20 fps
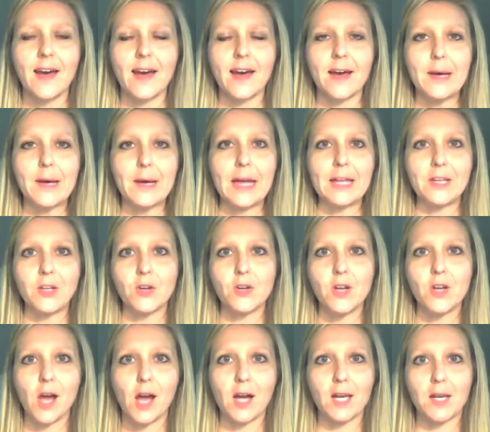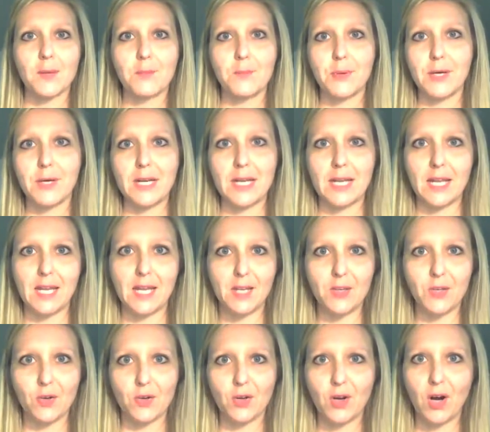and you're not going to put
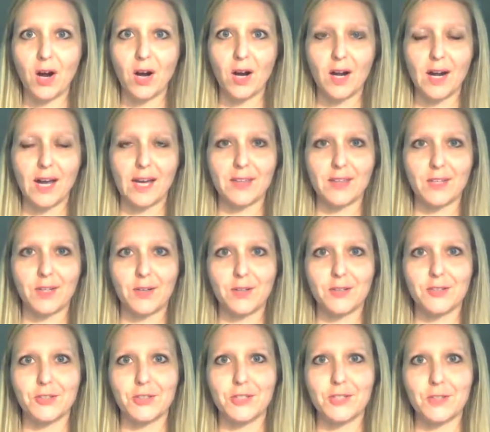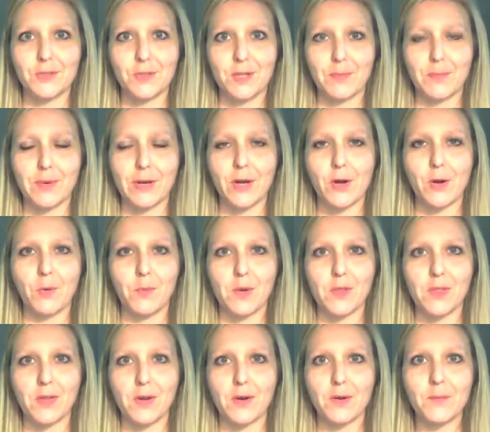in your cart at the grocery store to bring home
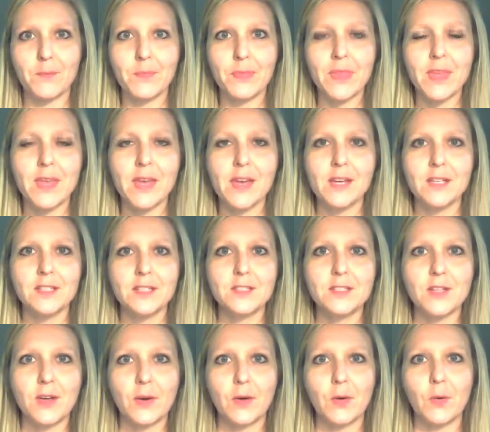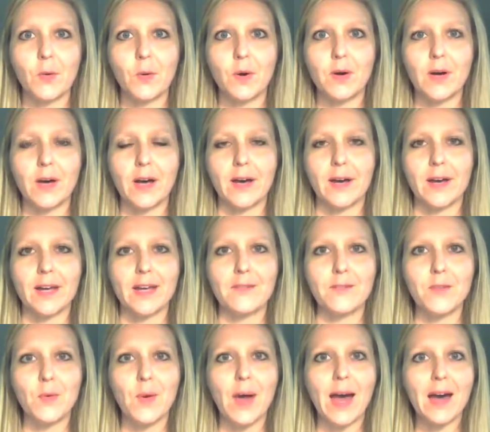with you. So
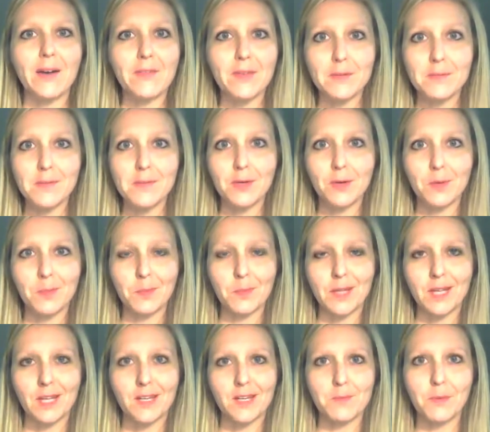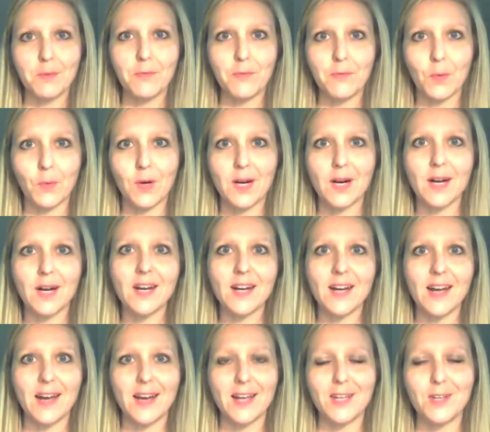if you haven't meal planned before,
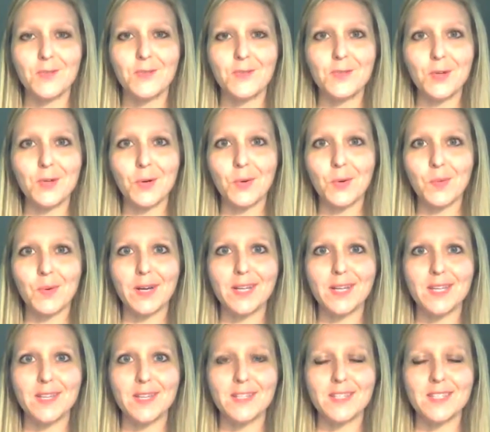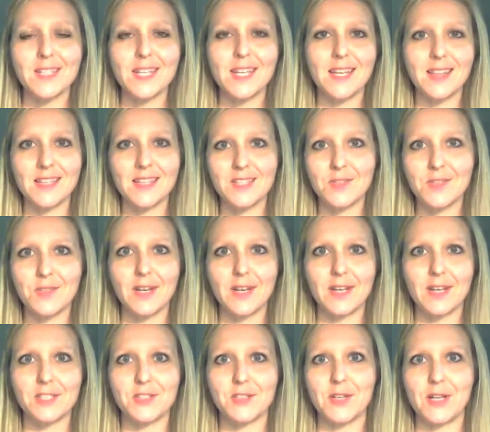you don't want to take this to an
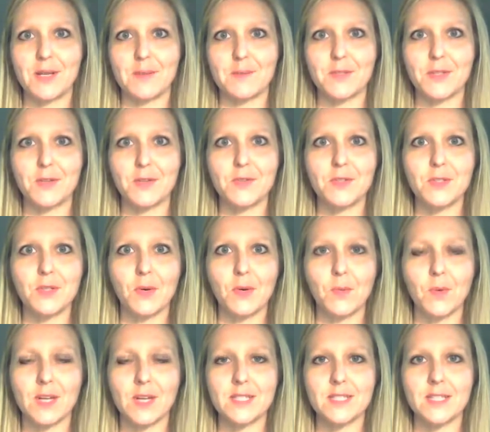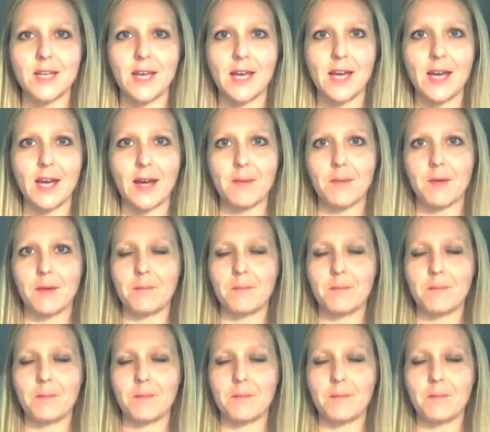extreme. So you don't want to say, I'm